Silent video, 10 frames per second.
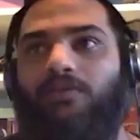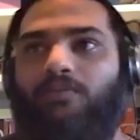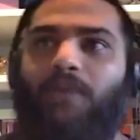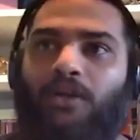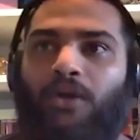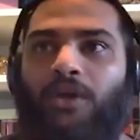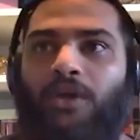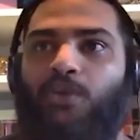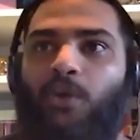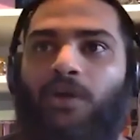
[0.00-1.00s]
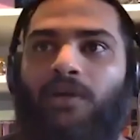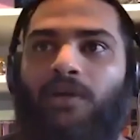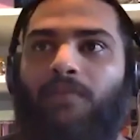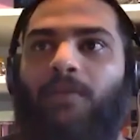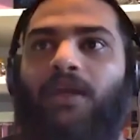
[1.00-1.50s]
paranoia is
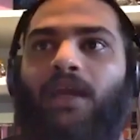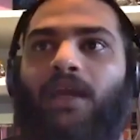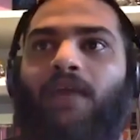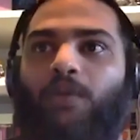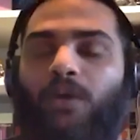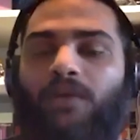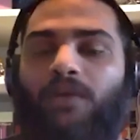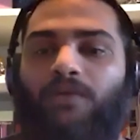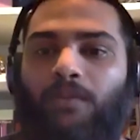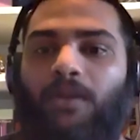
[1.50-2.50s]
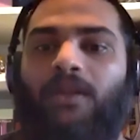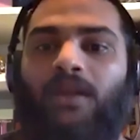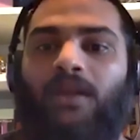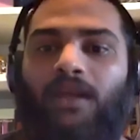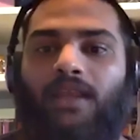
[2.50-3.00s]
maybe a heavy word for it, but
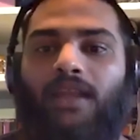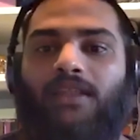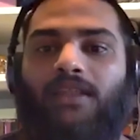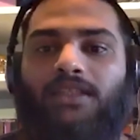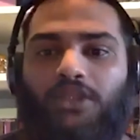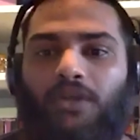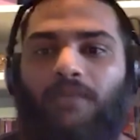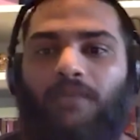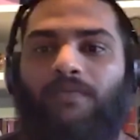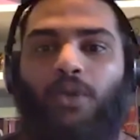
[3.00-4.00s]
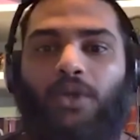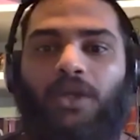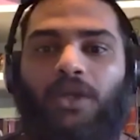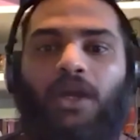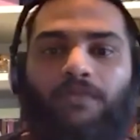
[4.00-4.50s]
that sense of
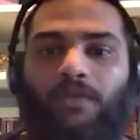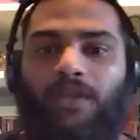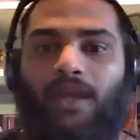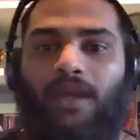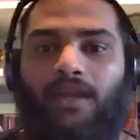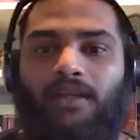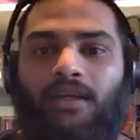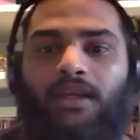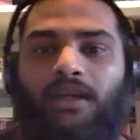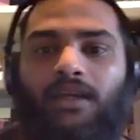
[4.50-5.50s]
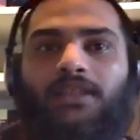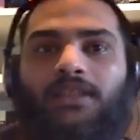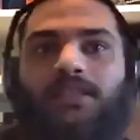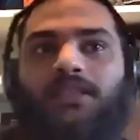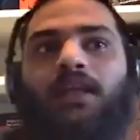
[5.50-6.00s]
looking out for that
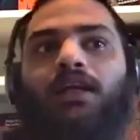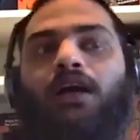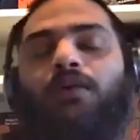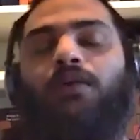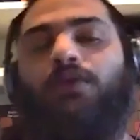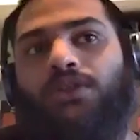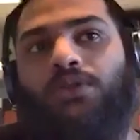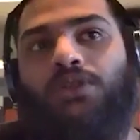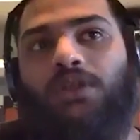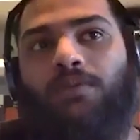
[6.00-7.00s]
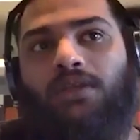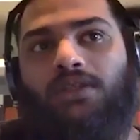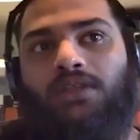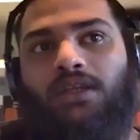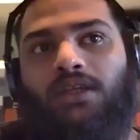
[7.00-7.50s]
is encouraged to some
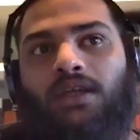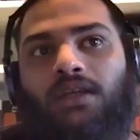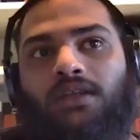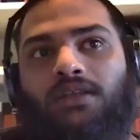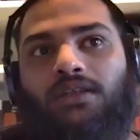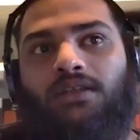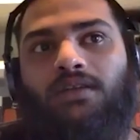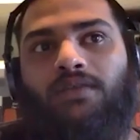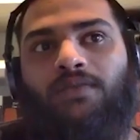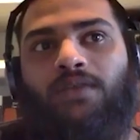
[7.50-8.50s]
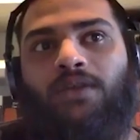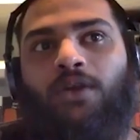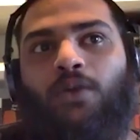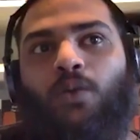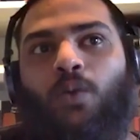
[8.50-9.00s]
extent, and figuring
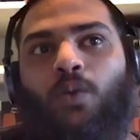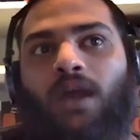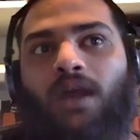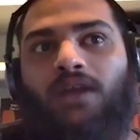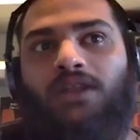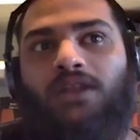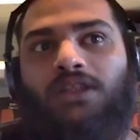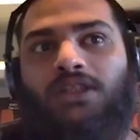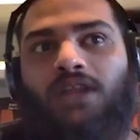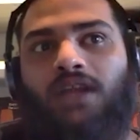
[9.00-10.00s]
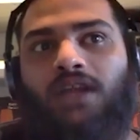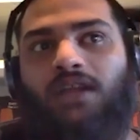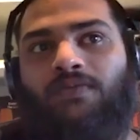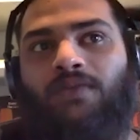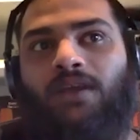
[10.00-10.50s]
out where society
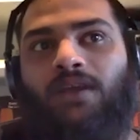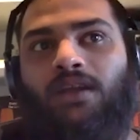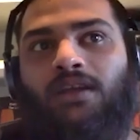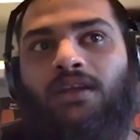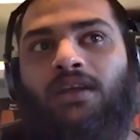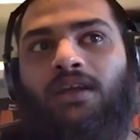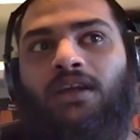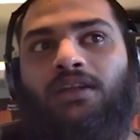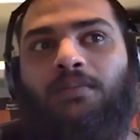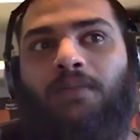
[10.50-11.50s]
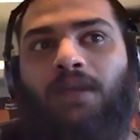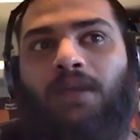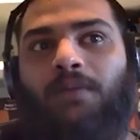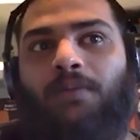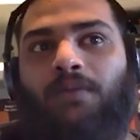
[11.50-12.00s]
is failing to
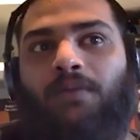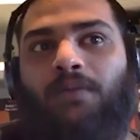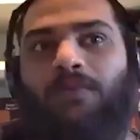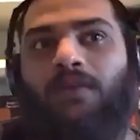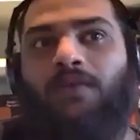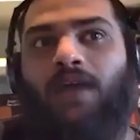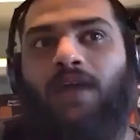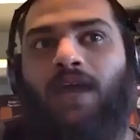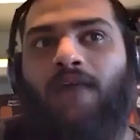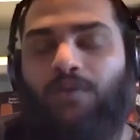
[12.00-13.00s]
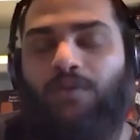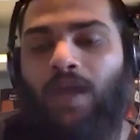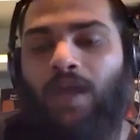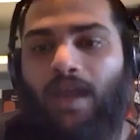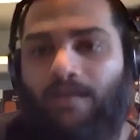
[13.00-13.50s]
make people of color have to
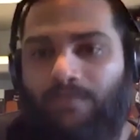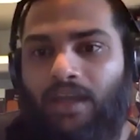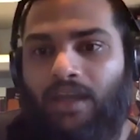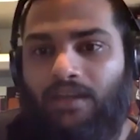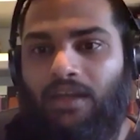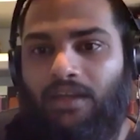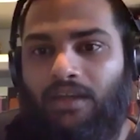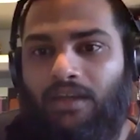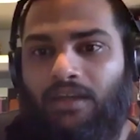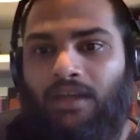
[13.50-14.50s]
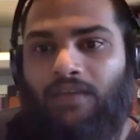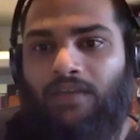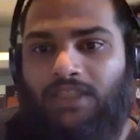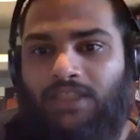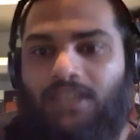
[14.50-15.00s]
have that kind of
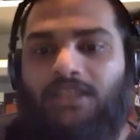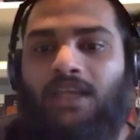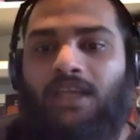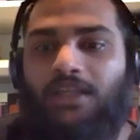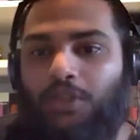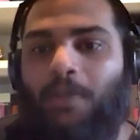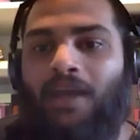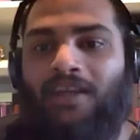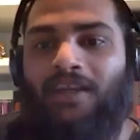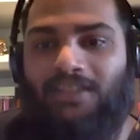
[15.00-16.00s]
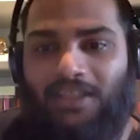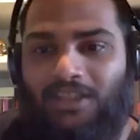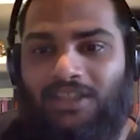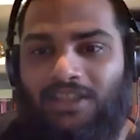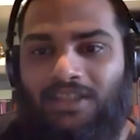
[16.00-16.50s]
sixth sense or spidey
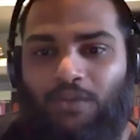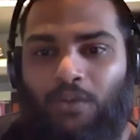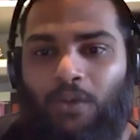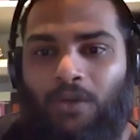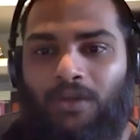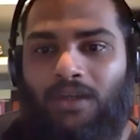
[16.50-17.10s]
sense, if you want.